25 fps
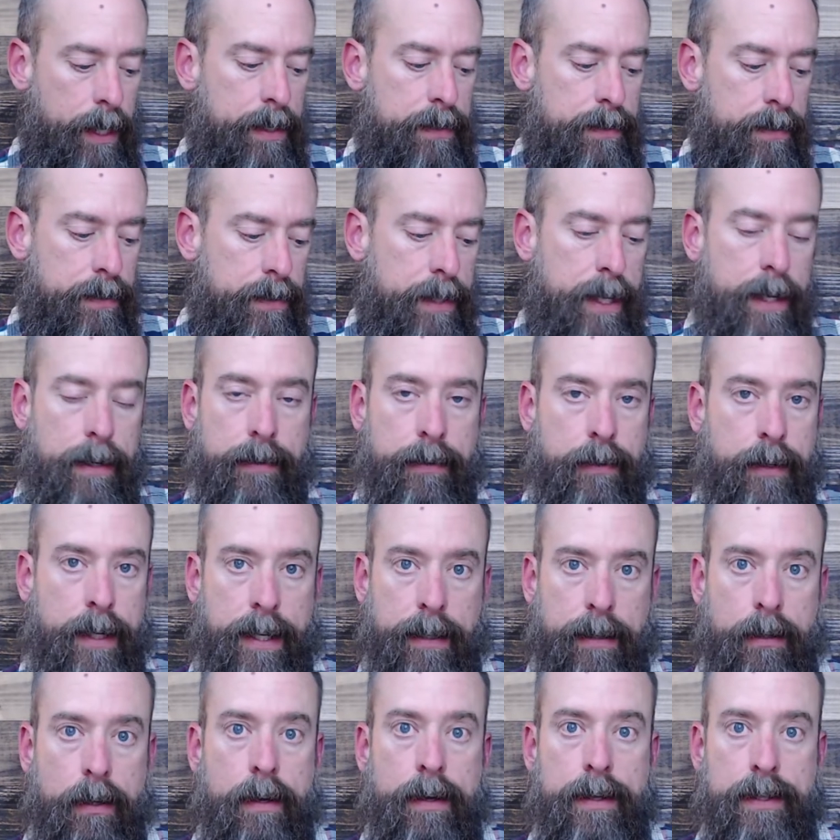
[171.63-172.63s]
because I don't know how
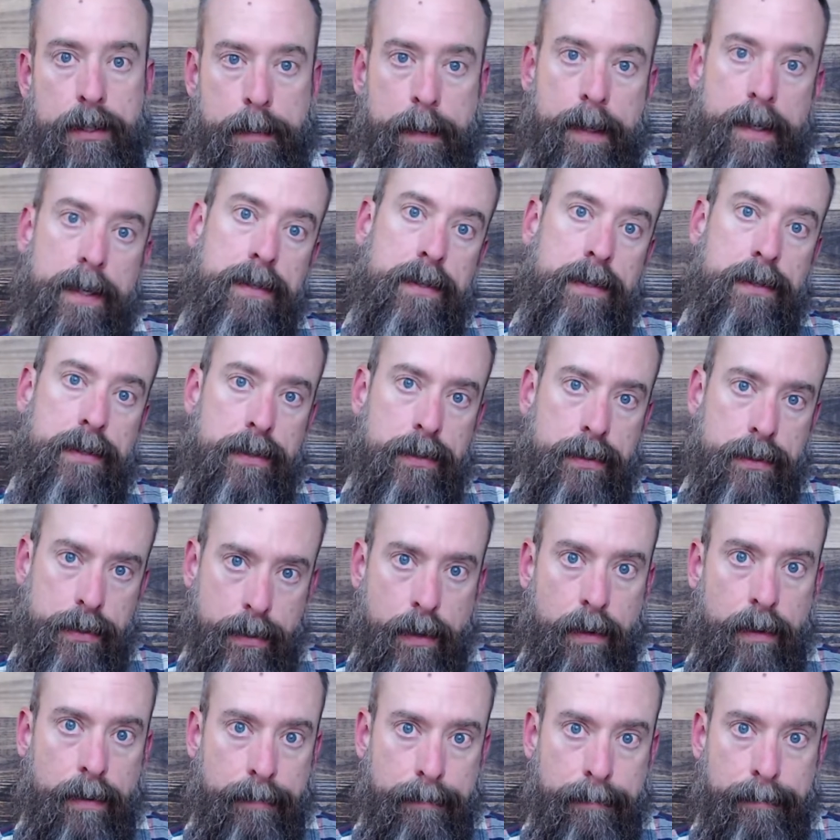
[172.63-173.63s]
long it's been since you
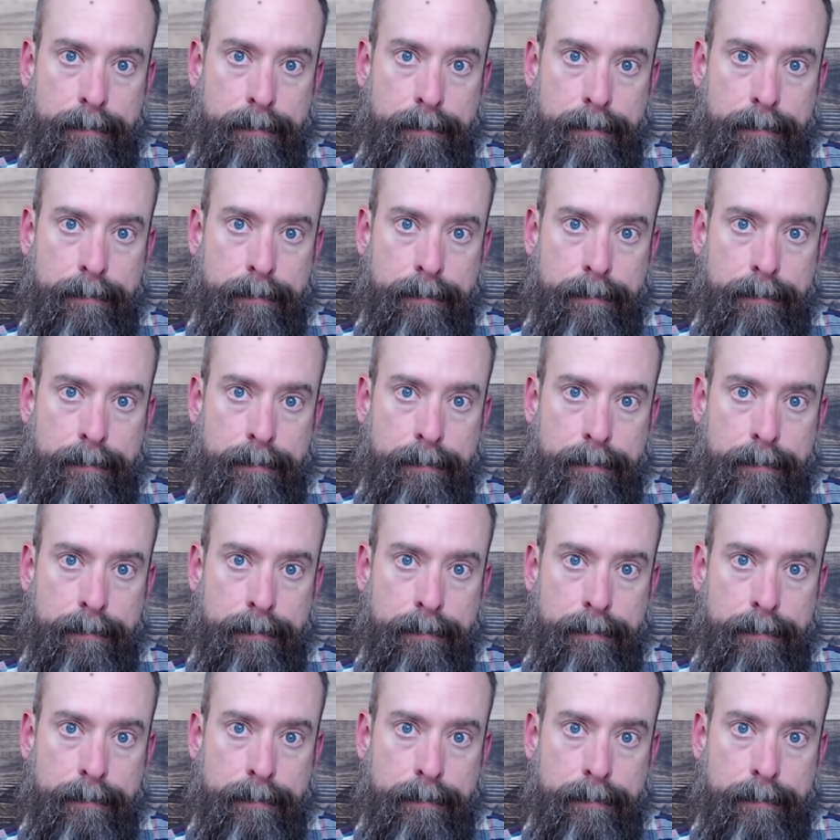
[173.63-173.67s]
saw